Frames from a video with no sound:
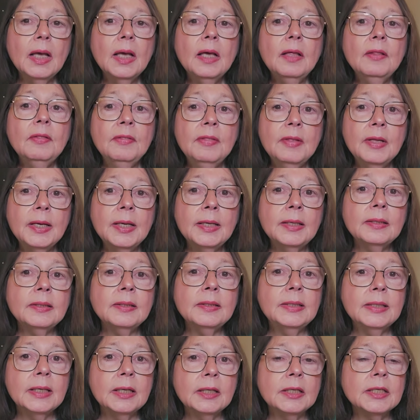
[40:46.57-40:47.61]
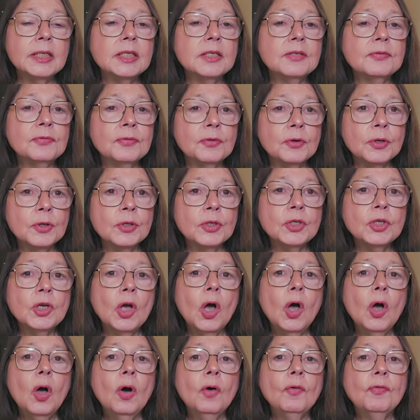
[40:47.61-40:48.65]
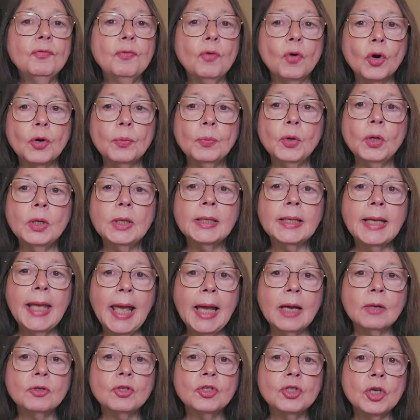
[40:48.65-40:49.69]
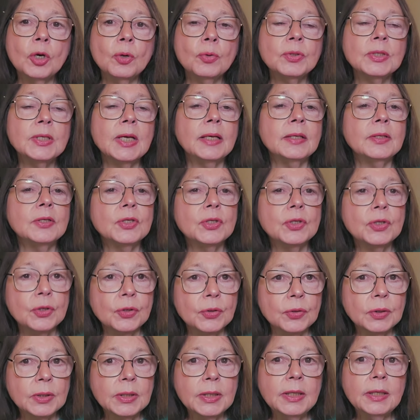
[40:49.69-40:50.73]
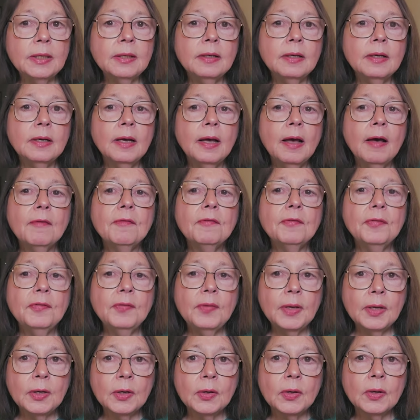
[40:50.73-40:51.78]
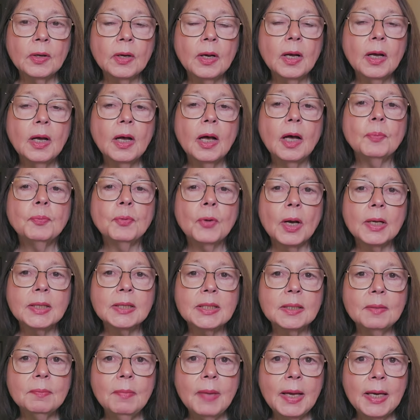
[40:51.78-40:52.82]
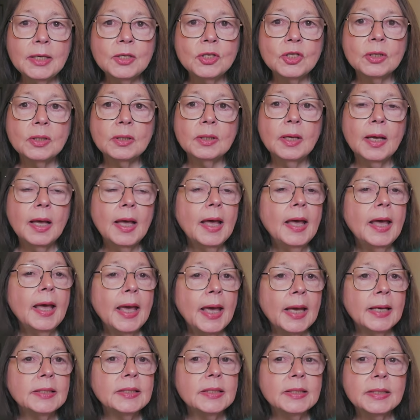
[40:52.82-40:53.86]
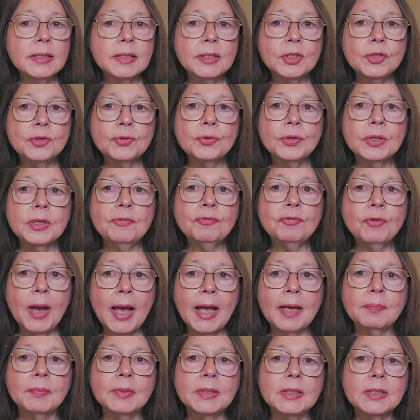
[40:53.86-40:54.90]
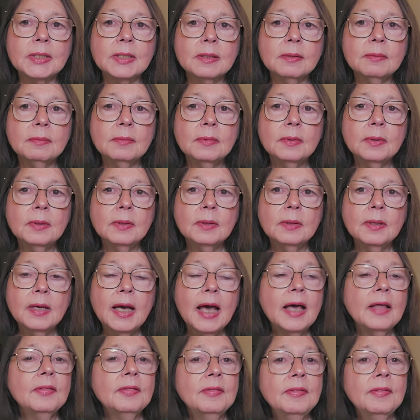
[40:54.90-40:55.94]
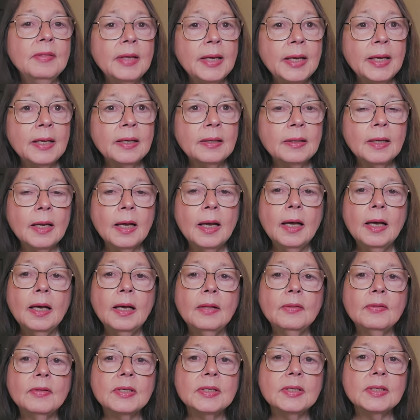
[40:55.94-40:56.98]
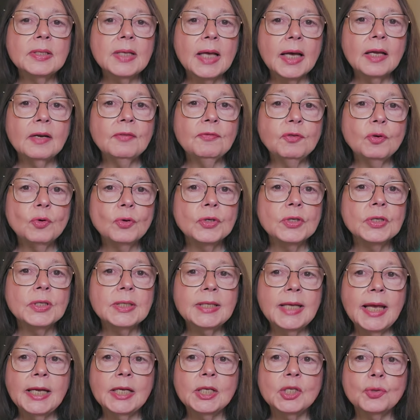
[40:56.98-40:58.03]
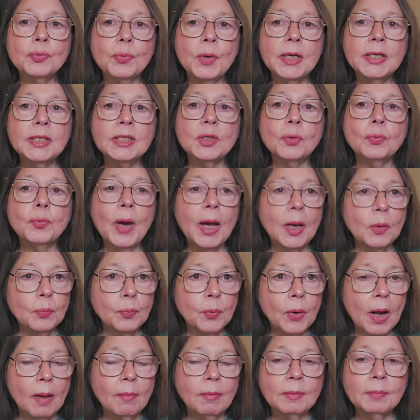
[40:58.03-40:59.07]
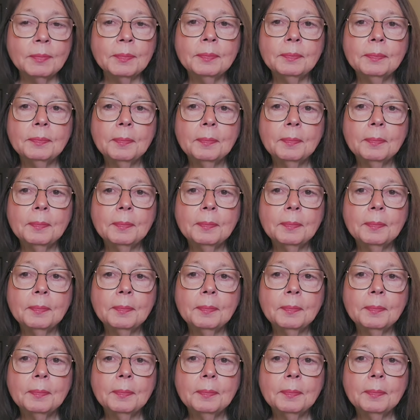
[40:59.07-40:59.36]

Then Dylan's first formal account shows uncertainty, fear, approximation, and sensory fragments. Then the second floor stains raise a route problem.